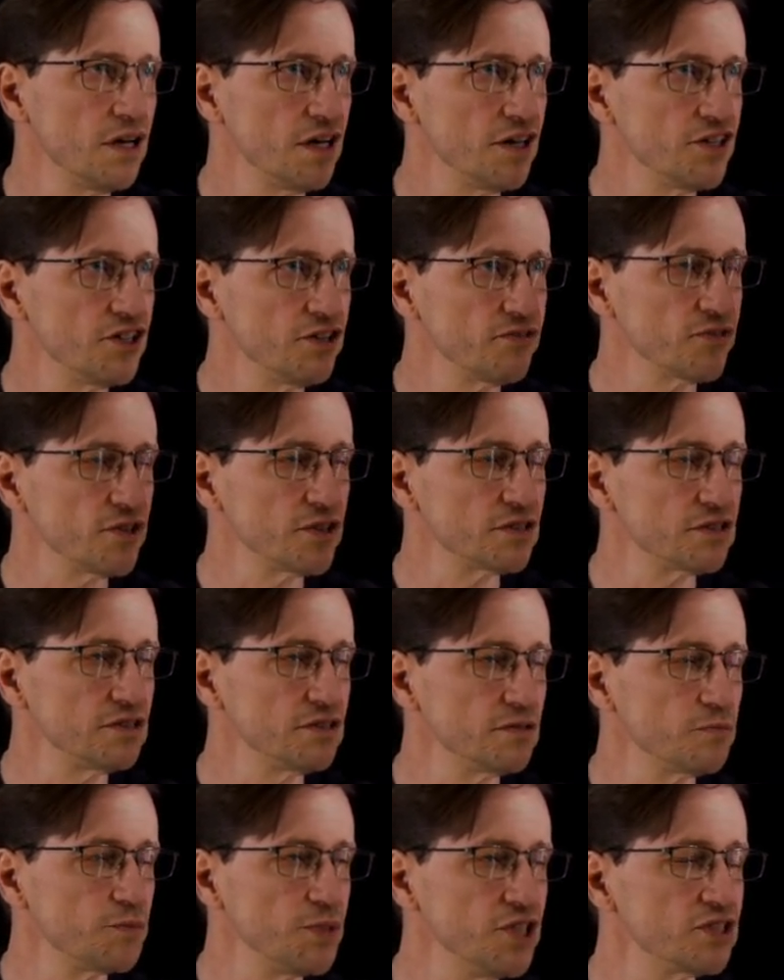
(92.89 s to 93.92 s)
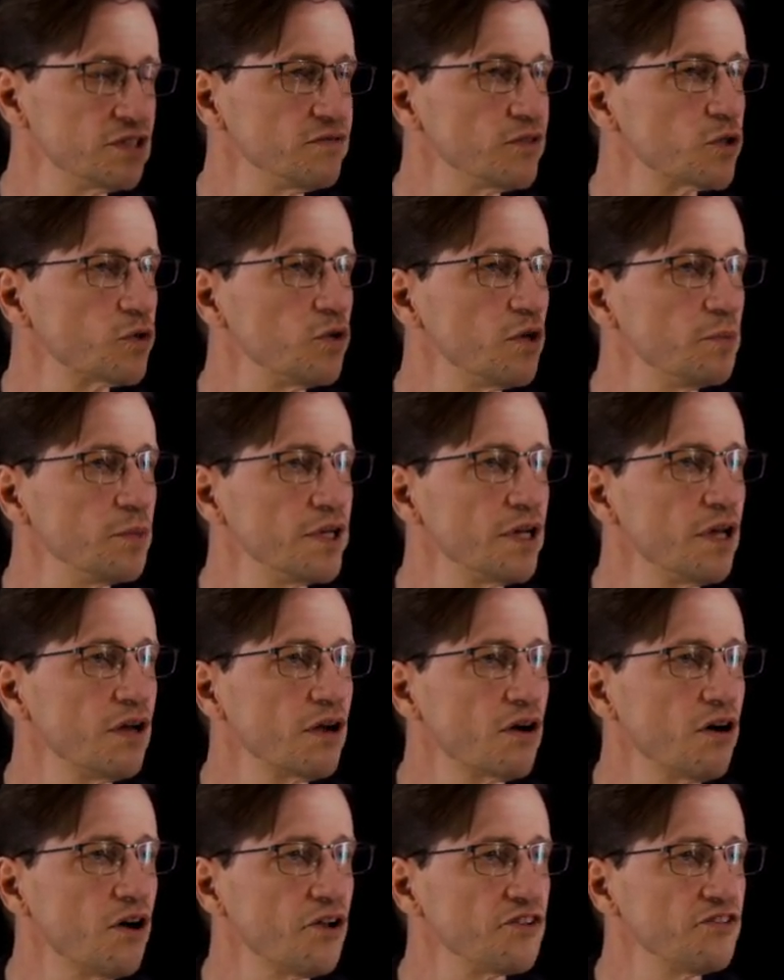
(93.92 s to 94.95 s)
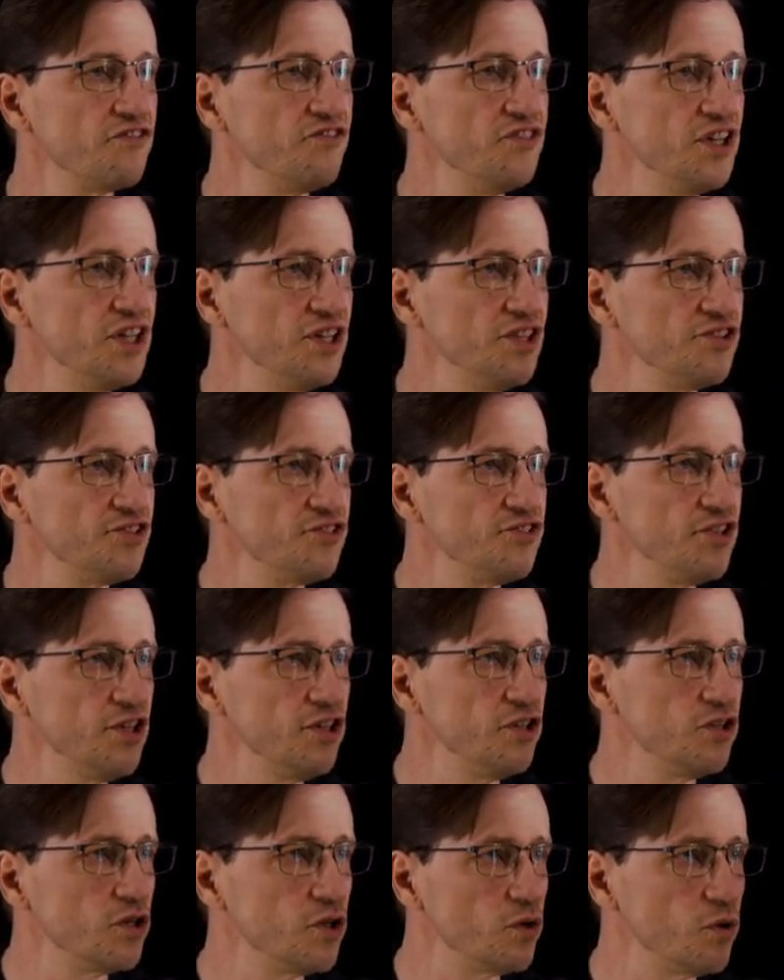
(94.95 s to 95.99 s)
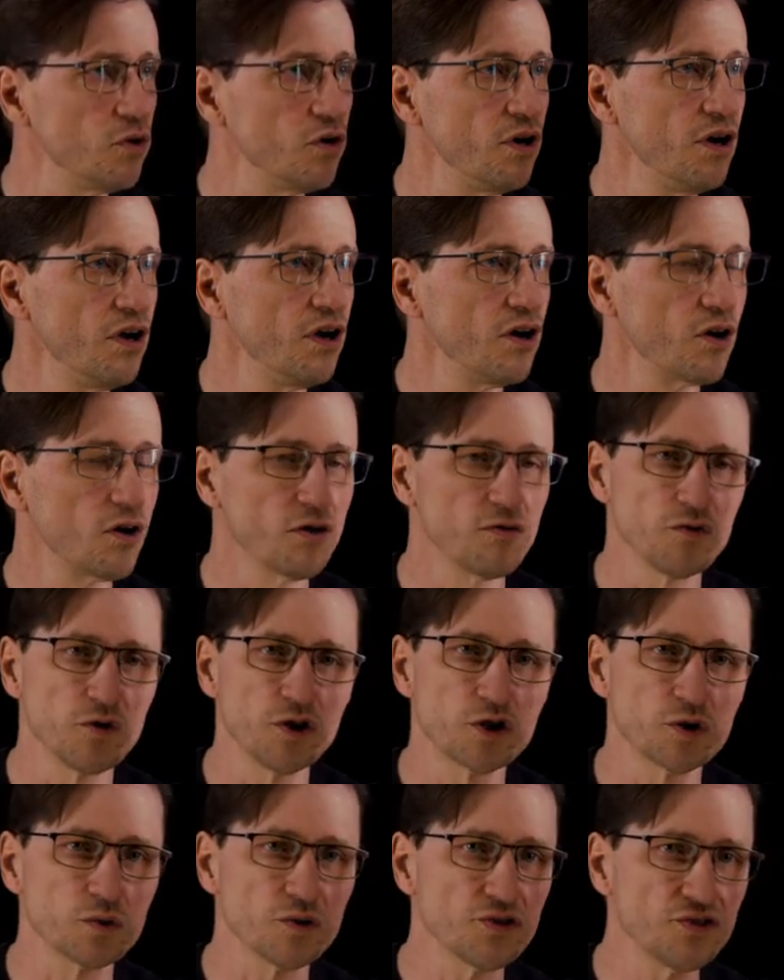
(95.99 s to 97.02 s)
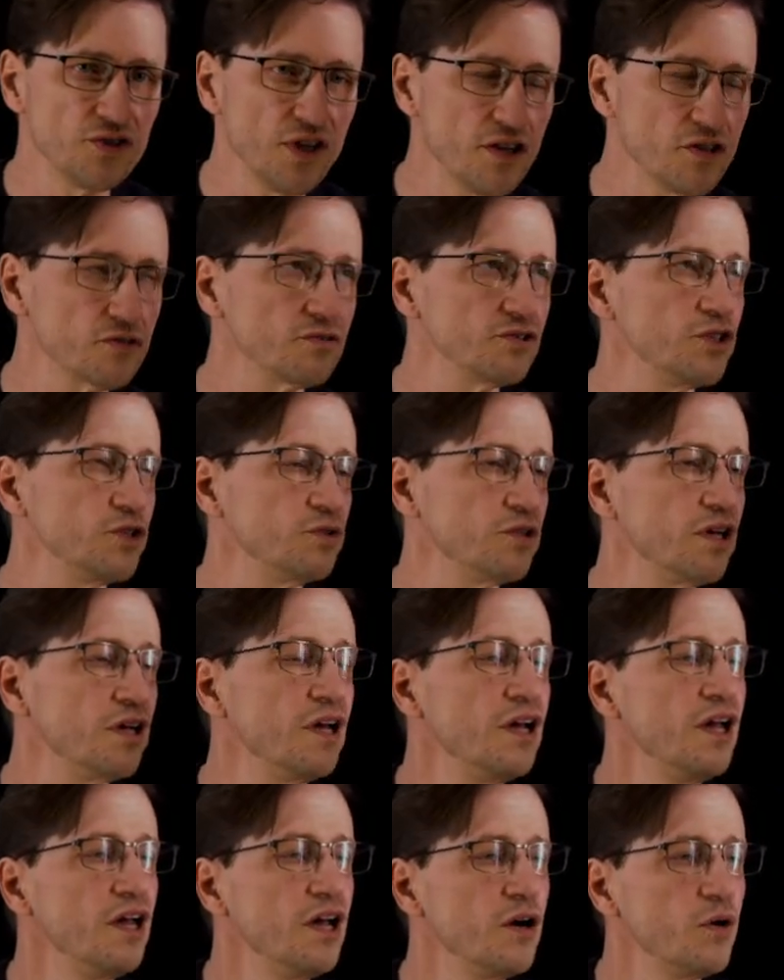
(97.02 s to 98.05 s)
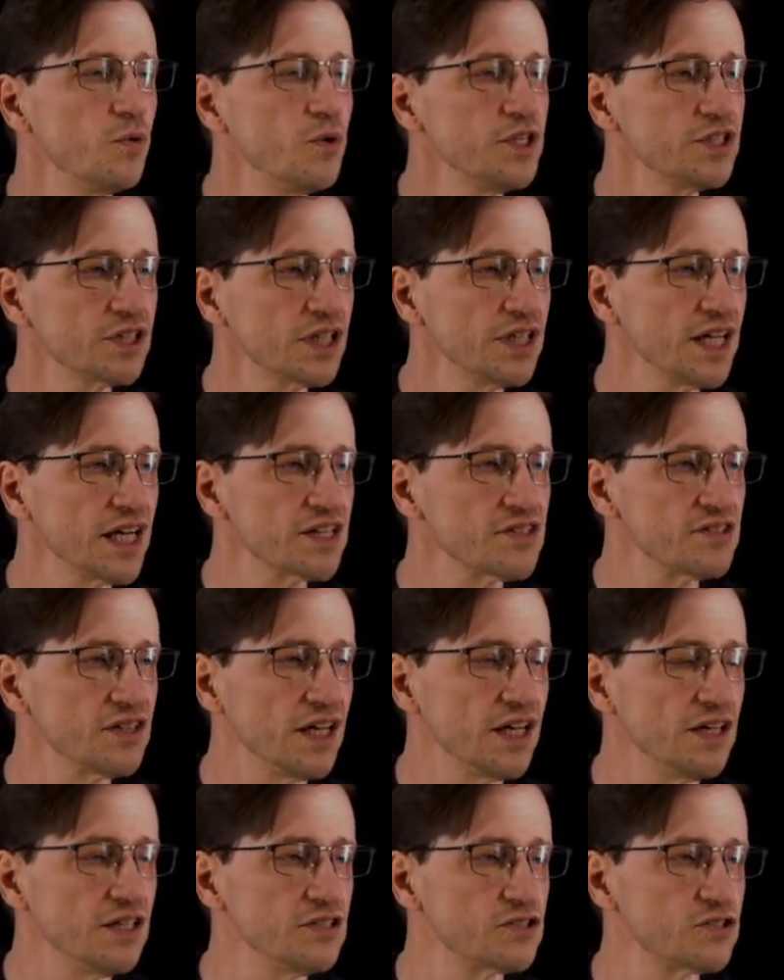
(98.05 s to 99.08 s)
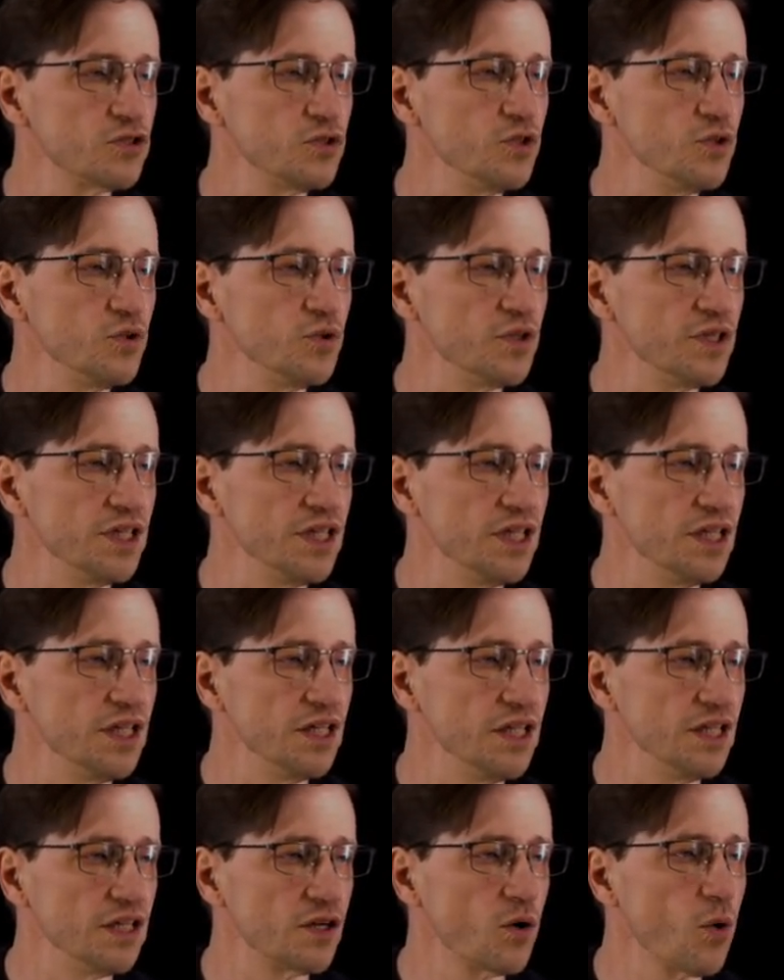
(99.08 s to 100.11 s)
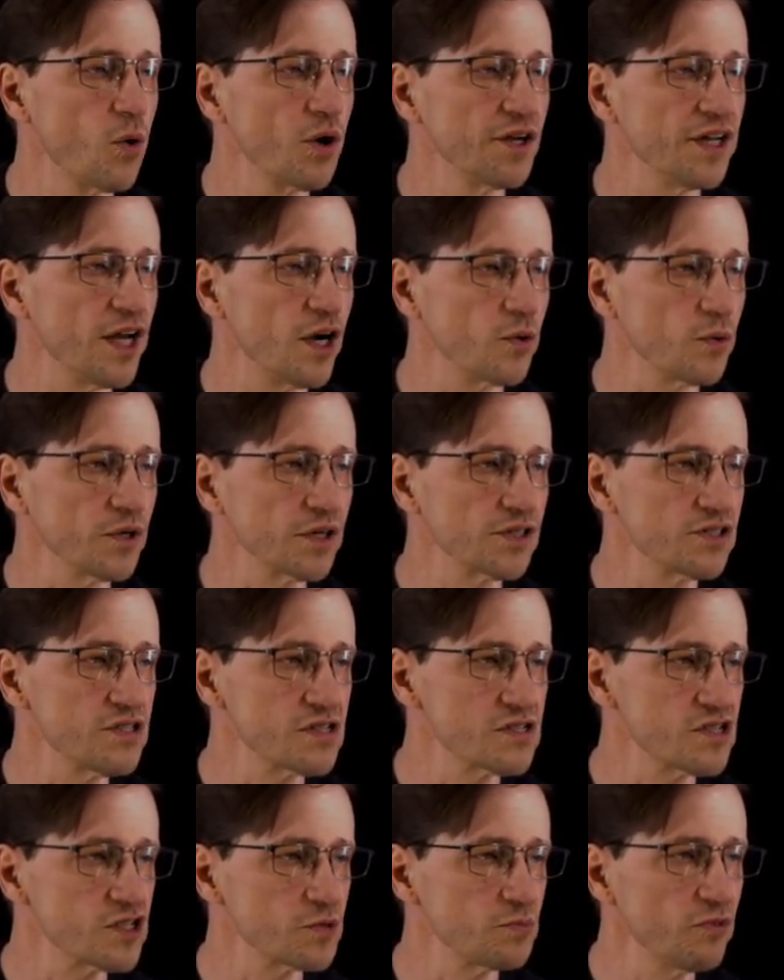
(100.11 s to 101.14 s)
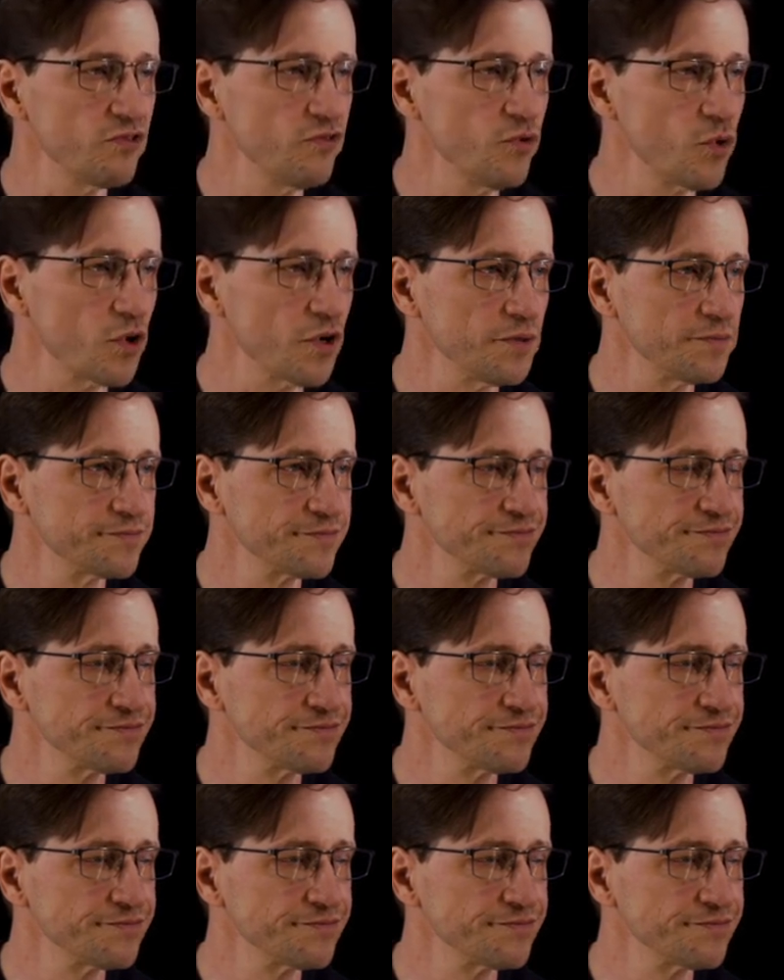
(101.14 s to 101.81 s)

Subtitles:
a different piece of equipment called a VCU, or Virtual Central Unit, which connects then to the core network just as before.